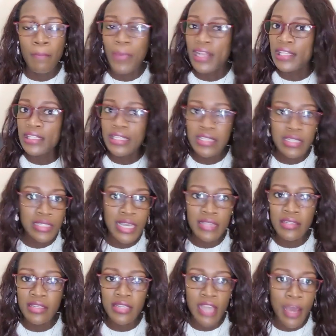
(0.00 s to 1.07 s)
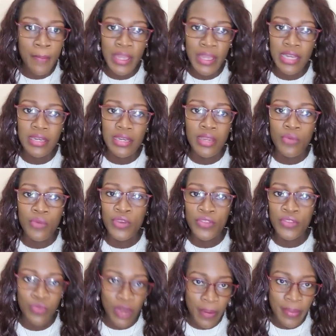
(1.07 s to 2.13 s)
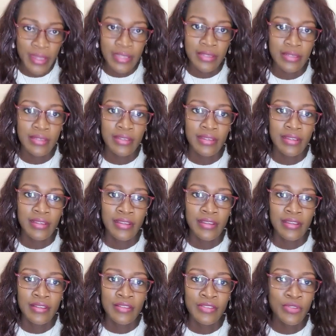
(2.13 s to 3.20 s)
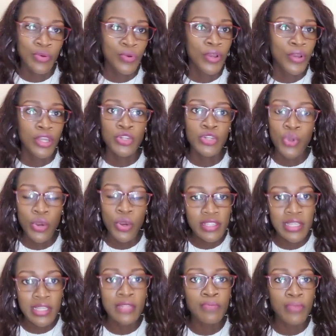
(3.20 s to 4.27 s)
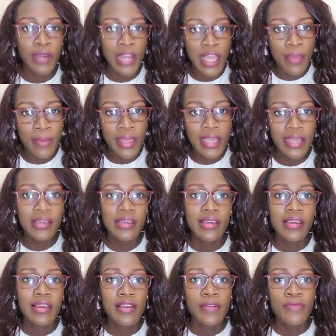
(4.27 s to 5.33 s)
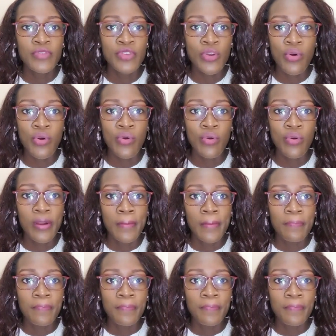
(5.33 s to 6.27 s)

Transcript: but this doesn't happen with rabbits so don't start blaming your